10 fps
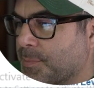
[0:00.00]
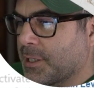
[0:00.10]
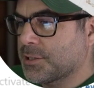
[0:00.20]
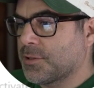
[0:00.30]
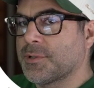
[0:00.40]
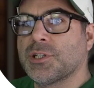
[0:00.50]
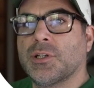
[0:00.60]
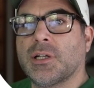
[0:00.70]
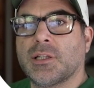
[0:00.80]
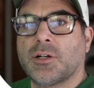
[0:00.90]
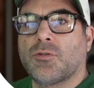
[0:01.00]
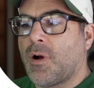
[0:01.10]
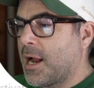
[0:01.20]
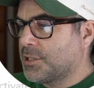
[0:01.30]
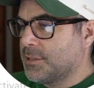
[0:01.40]
picture, we should look at the
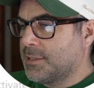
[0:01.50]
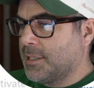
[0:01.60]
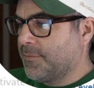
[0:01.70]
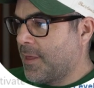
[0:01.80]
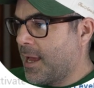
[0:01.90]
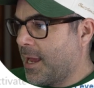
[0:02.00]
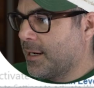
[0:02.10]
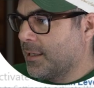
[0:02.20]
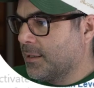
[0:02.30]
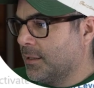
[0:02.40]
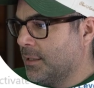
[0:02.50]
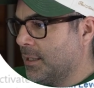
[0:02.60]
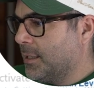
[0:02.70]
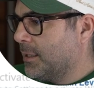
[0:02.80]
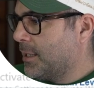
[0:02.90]
garage and see if that a
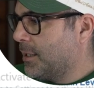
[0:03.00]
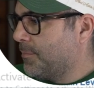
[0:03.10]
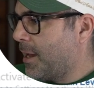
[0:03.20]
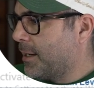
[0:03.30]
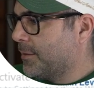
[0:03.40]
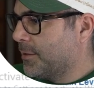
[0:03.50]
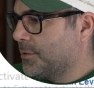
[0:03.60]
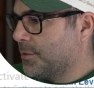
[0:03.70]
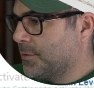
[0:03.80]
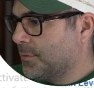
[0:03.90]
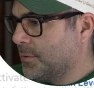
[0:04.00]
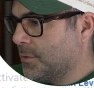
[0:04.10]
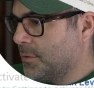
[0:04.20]
kickback there too.